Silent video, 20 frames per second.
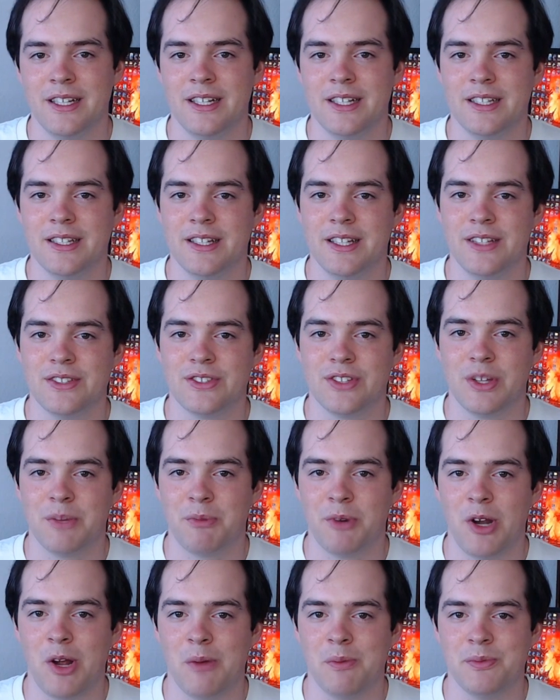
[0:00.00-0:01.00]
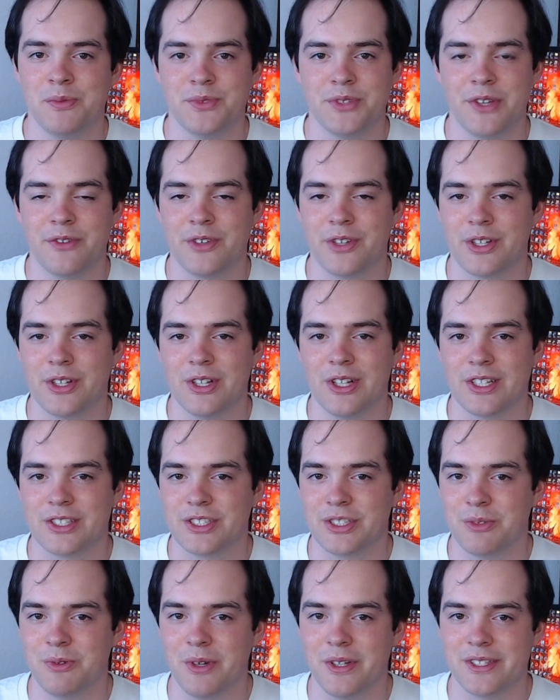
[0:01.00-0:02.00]
These are the problems every
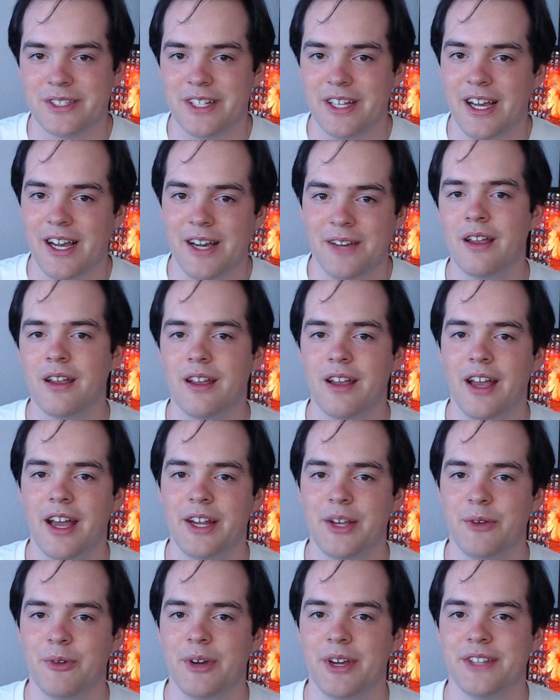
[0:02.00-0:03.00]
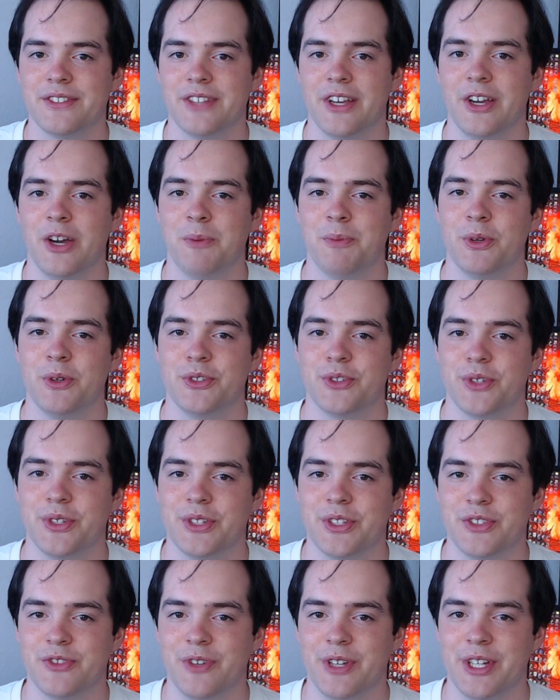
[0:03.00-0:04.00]
collector wants to have. Anyways, I hope you enjoyed
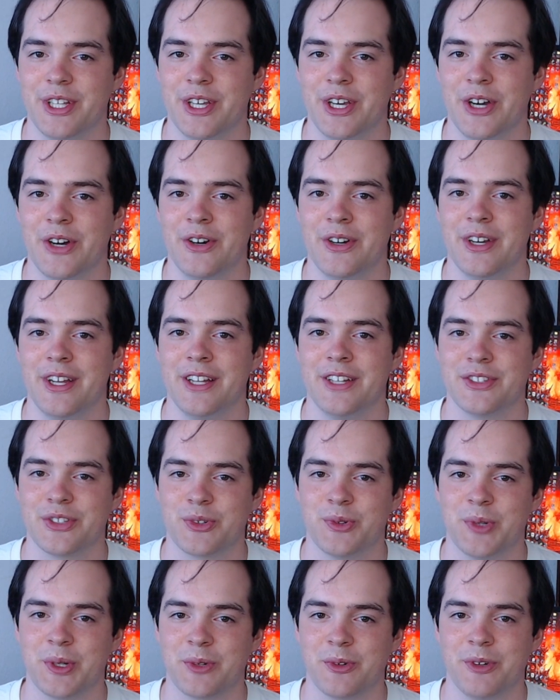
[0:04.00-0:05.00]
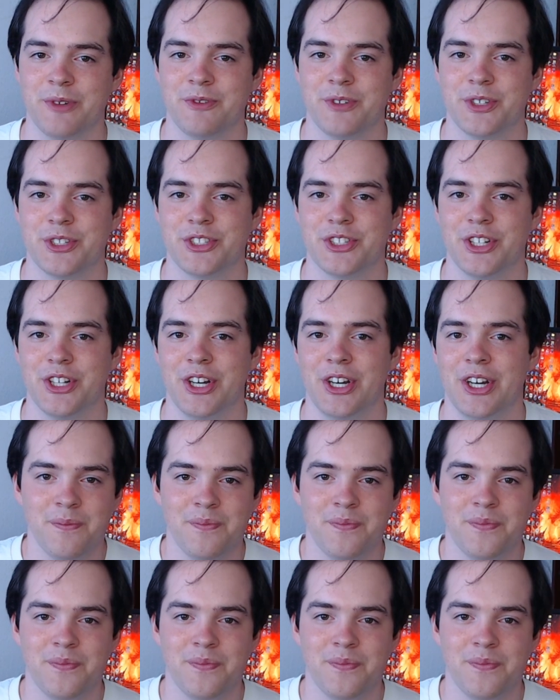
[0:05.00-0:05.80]
this video. It is a quick one for sure.